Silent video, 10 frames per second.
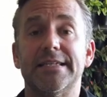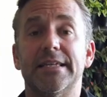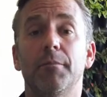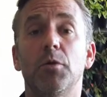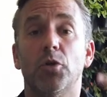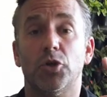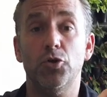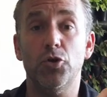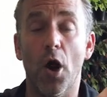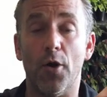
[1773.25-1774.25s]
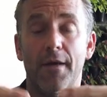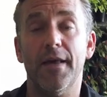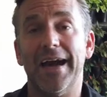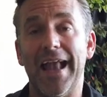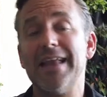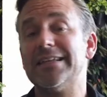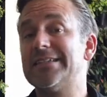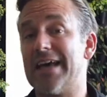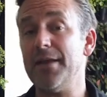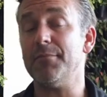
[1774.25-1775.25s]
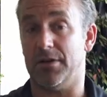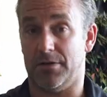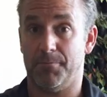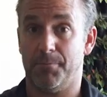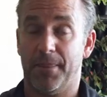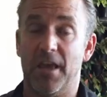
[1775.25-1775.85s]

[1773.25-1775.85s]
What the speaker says: Tell me what you know. Entertainment.